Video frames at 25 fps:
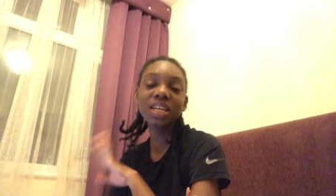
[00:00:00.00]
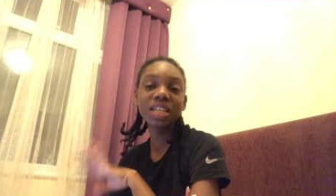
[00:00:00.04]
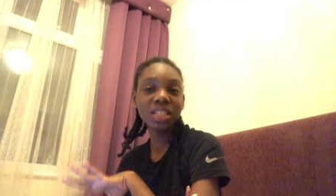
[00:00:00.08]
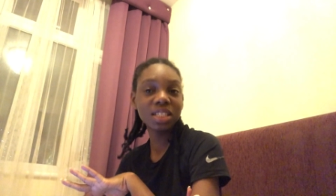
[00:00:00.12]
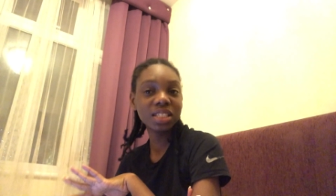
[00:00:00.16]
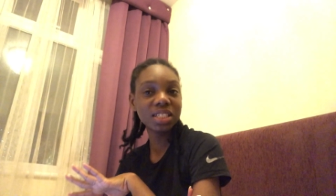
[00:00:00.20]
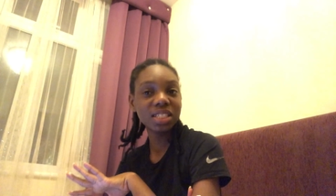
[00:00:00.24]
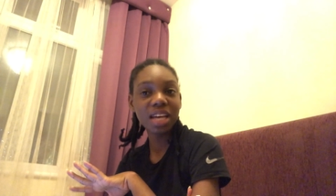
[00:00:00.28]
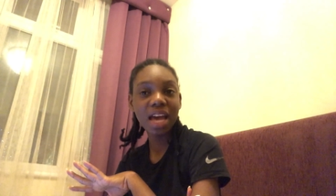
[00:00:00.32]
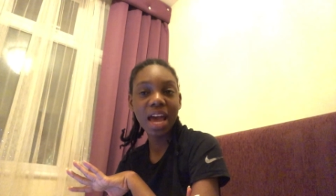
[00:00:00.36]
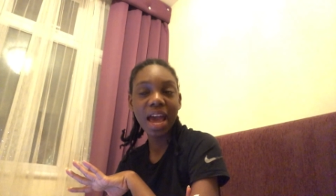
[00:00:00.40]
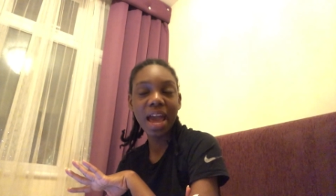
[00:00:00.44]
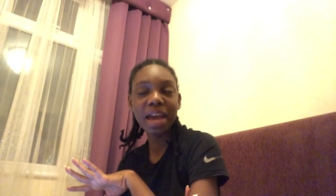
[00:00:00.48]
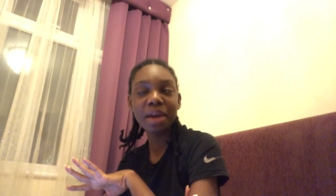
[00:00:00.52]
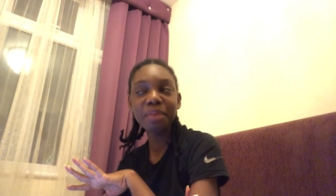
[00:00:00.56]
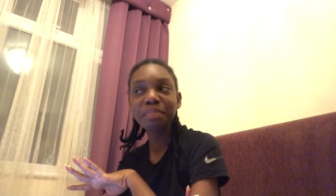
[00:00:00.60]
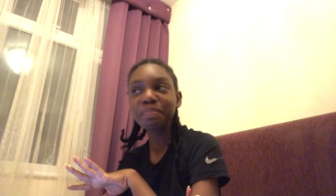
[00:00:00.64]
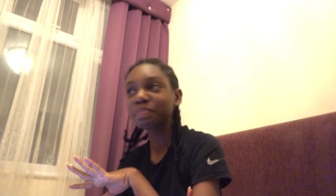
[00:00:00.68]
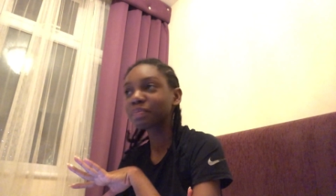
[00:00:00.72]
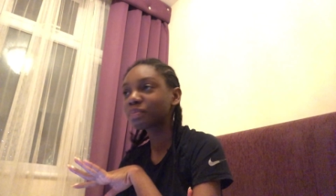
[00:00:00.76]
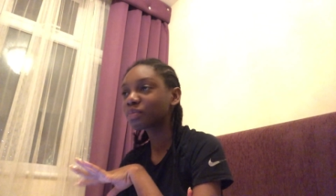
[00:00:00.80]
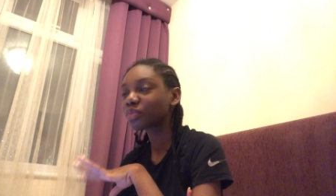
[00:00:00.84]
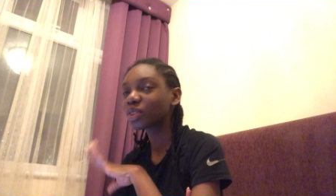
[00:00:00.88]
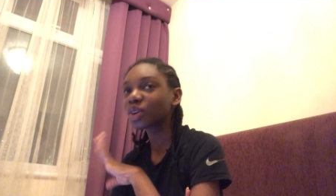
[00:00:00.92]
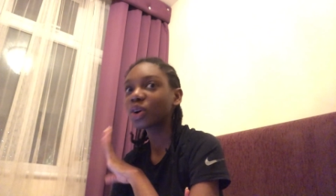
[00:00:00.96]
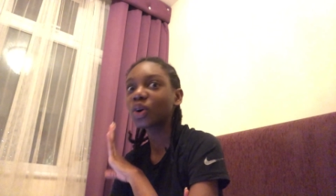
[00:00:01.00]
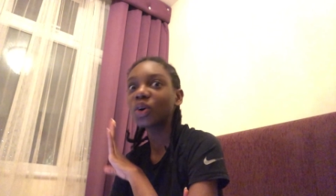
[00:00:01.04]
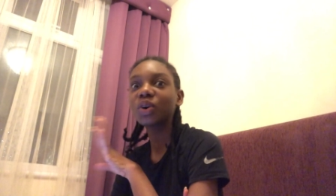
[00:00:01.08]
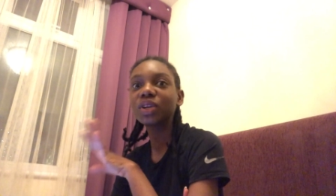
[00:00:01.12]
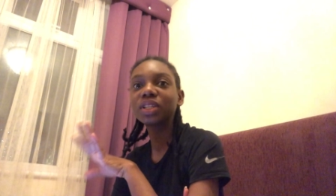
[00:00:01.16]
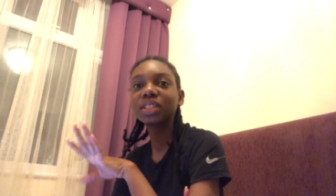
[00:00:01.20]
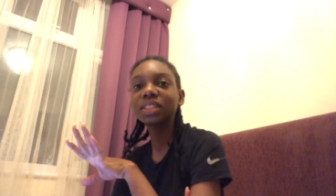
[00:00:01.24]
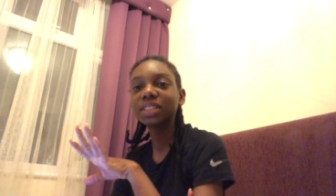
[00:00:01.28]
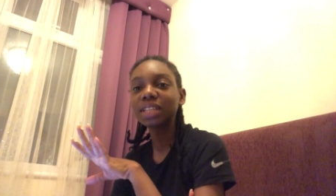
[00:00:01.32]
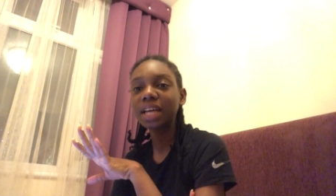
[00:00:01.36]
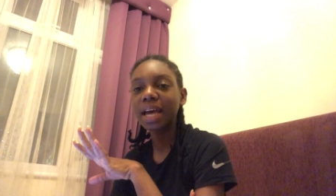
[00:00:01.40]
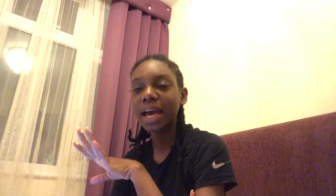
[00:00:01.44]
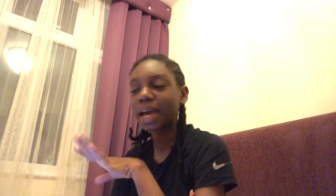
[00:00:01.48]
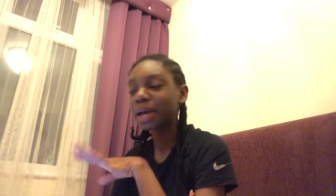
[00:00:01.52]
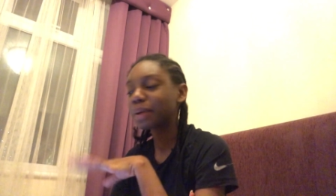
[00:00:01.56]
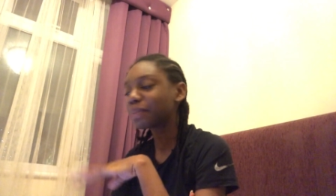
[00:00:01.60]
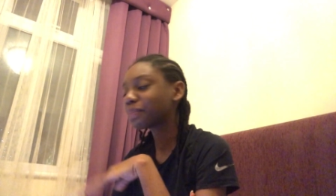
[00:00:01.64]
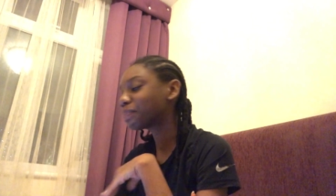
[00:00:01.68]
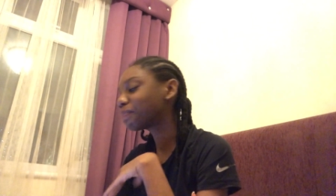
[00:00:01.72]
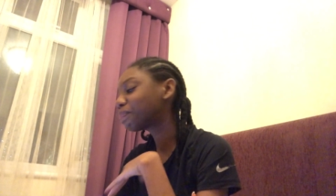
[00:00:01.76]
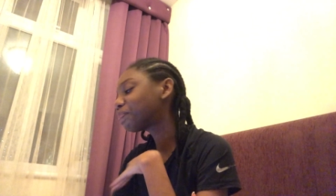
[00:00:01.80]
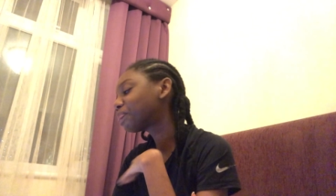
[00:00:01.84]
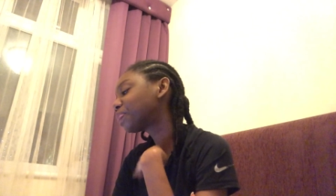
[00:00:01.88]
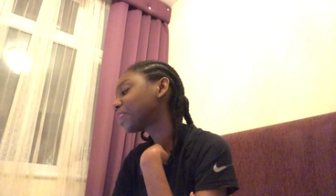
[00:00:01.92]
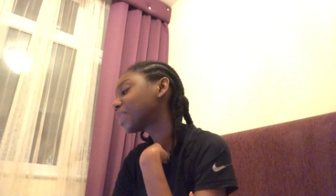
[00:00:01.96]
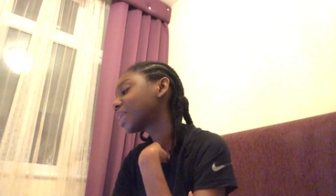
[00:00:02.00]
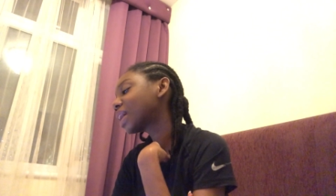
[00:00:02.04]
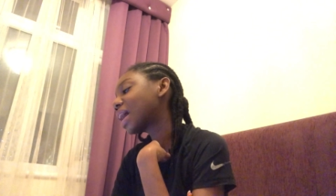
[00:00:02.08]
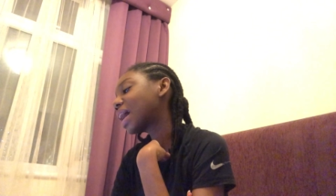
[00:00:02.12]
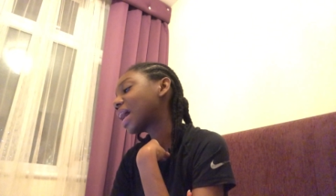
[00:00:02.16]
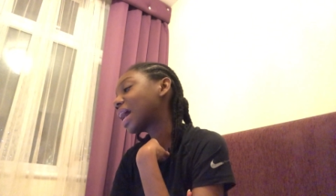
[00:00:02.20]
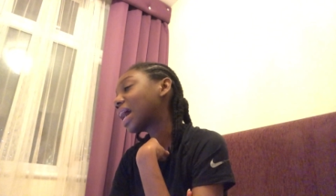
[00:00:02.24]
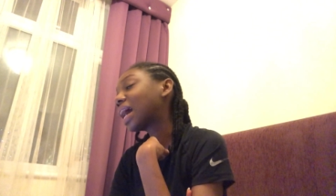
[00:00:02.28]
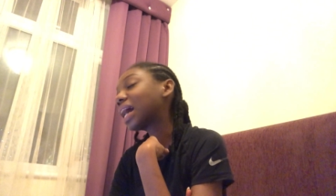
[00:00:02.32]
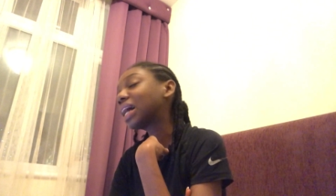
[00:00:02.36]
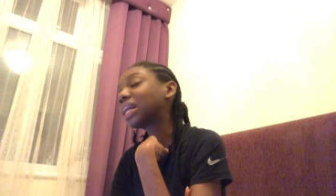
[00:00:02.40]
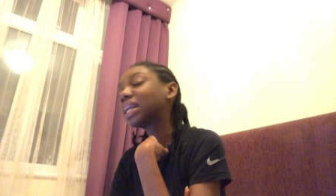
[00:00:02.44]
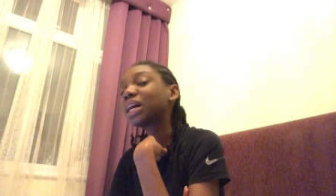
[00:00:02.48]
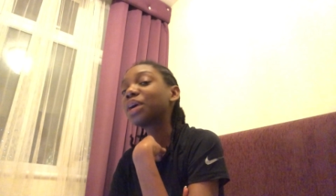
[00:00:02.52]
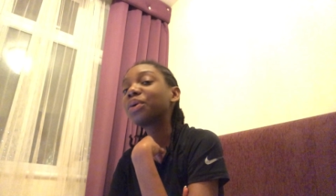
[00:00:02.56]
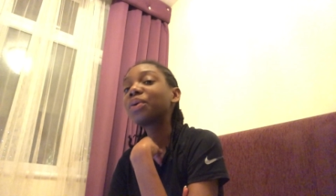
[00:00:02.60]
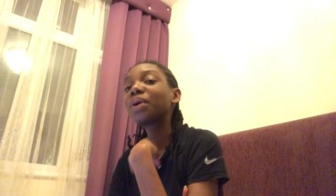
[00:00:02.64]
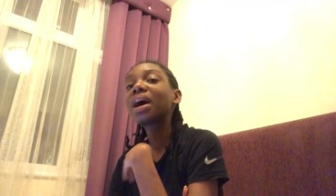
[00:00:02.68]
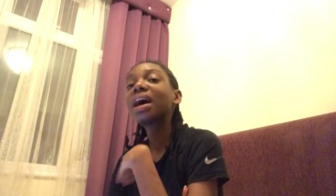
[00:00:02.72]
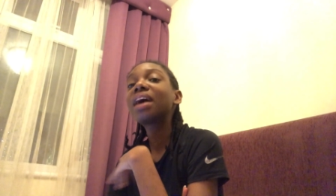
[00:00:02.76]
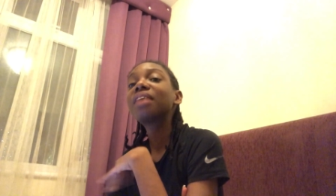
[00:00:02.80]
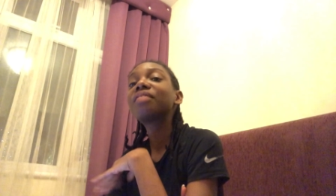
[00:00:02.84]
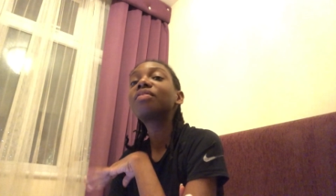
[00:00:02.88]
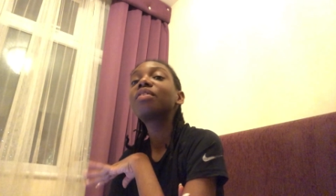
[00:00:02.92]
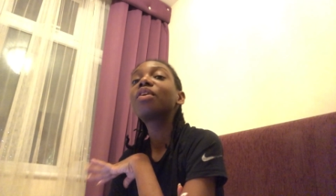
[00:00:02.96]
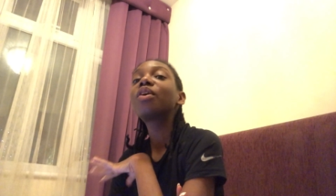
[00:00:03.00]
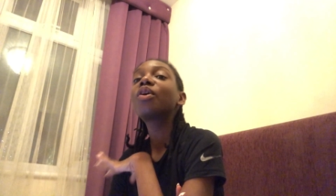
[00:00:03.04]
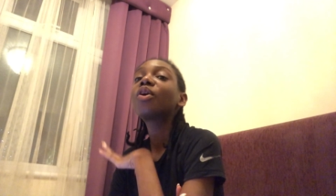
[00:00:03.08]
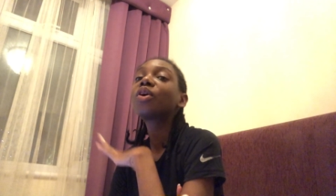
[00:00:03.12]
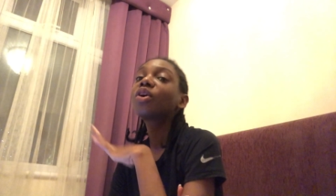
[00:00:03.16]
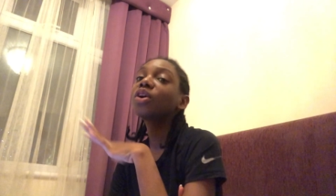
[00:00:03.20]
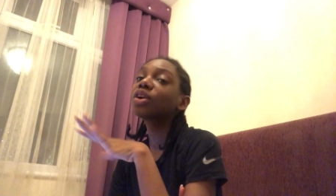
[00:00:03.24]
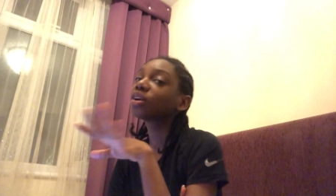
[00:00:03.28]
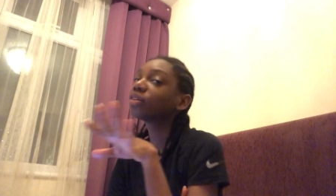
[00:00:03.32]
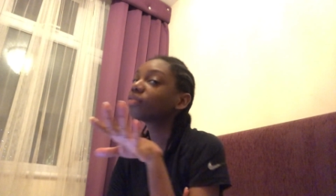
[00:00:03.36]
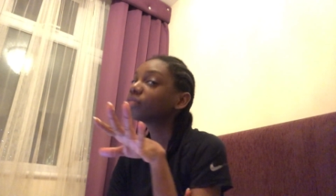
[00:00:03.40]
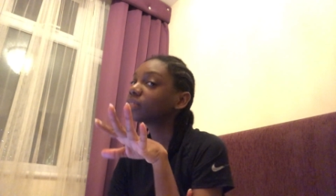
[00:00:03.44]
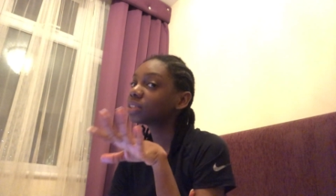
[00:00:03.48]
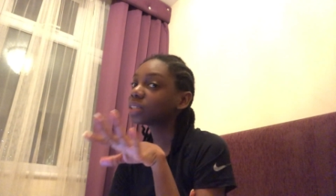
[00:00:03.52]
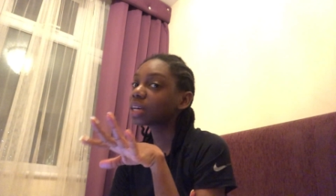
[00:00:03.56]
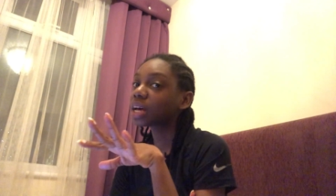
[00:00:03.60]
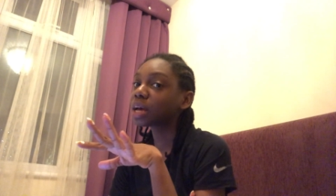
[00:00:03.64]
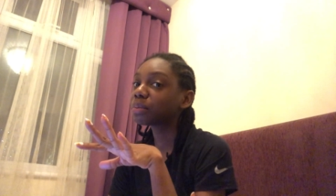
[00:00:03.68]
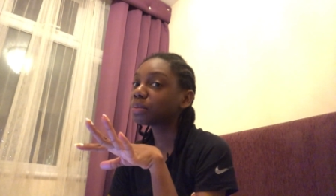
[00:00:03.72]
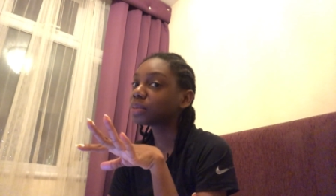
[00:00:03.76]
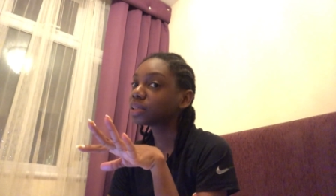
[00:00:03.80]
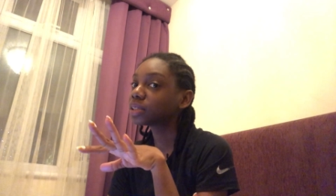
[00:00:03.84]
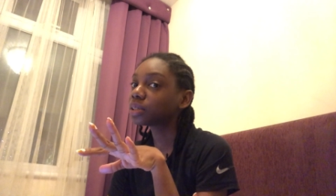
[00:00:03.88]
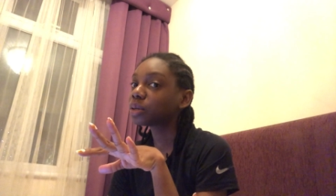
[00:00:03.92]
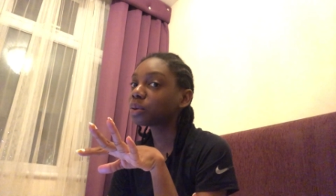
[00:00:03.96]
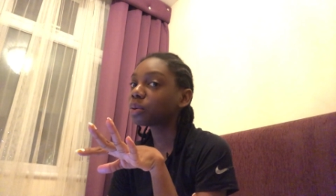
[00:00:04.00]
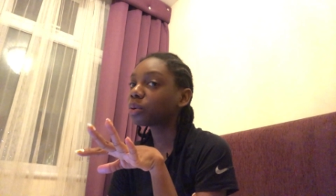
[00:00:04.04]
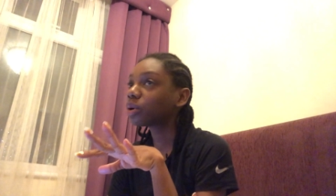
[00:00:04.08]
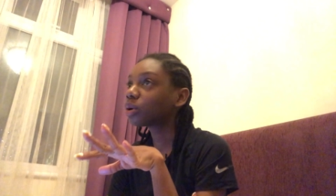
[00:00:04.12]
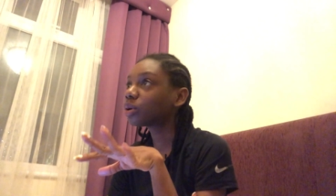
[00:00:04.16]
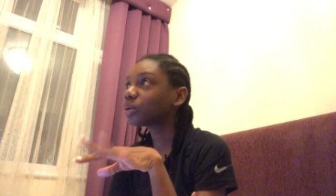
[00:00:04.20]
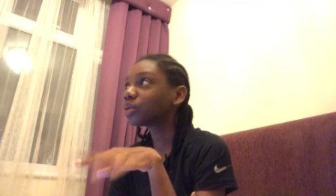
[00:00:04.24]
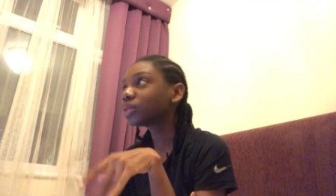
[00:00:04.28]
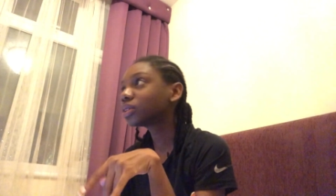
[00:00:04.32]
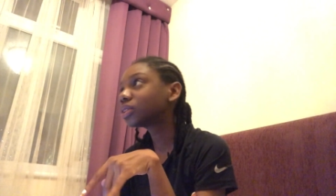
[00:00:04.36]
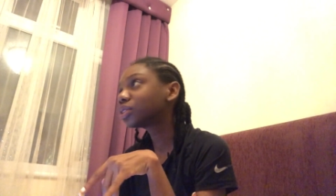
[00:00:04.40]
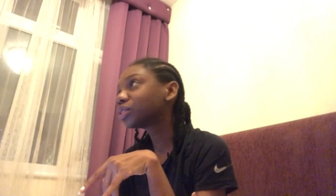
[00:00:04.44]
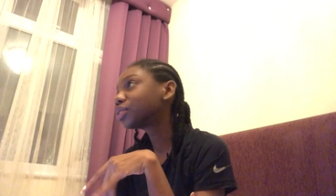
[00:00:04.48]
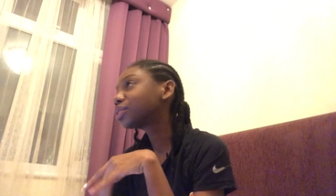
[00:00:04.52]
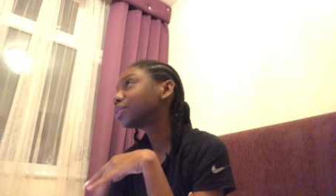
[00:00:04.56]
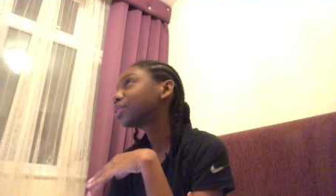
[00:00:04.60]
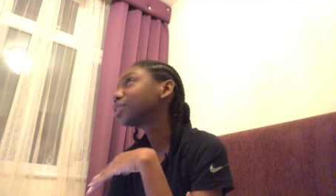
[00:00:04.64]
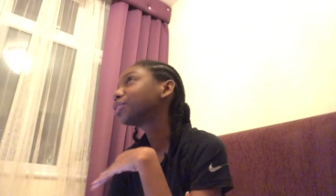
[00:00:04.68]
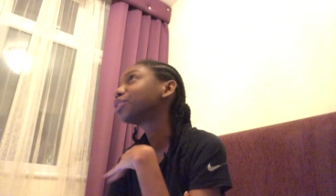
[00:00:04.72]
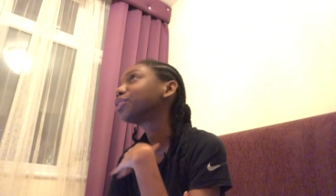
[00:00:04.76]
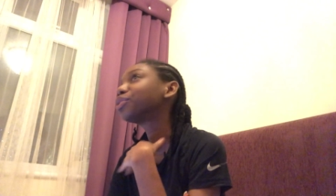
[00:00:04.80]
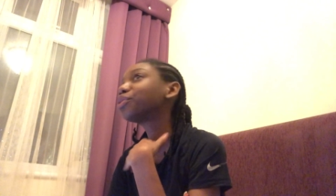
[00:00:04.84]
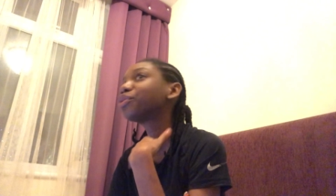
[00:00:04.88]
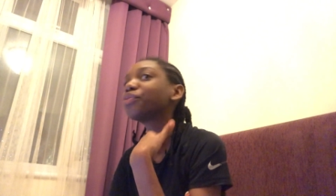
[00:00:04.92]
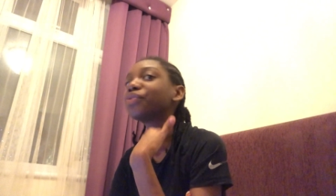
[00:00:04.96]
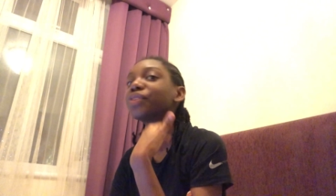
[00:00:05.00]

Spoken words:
time, on time, and I will have all of the time in the world to,